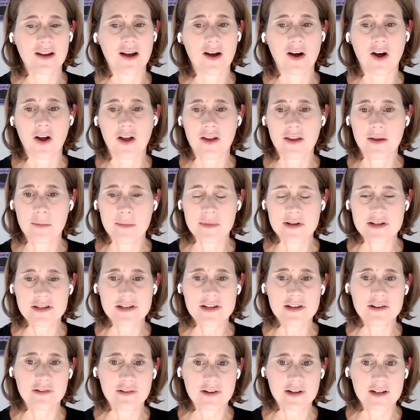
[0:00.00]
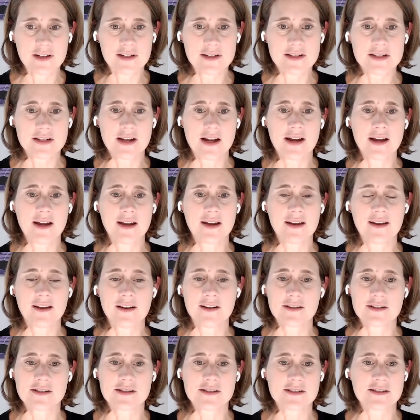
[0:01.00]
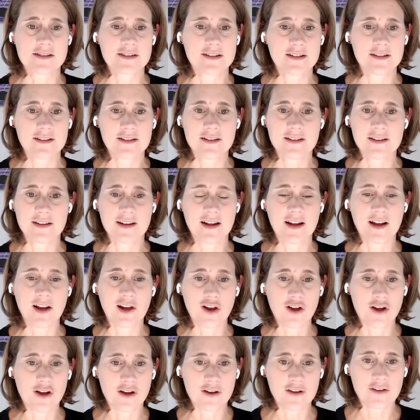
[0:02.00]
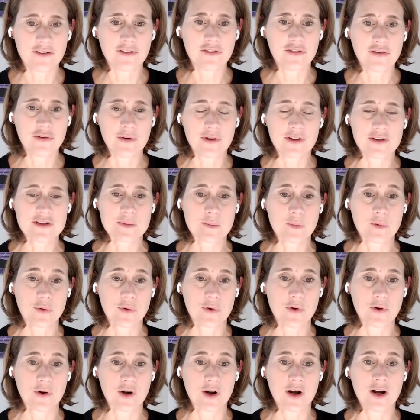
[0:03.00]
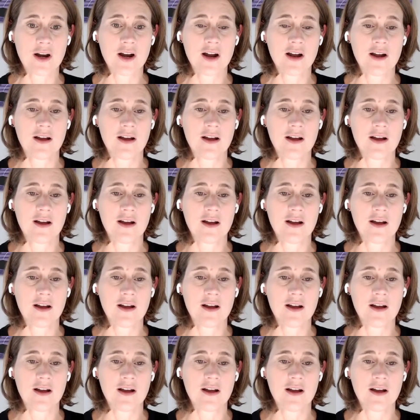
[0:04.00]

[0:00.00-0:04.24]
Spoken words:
on the material side, there's still a lot to explore.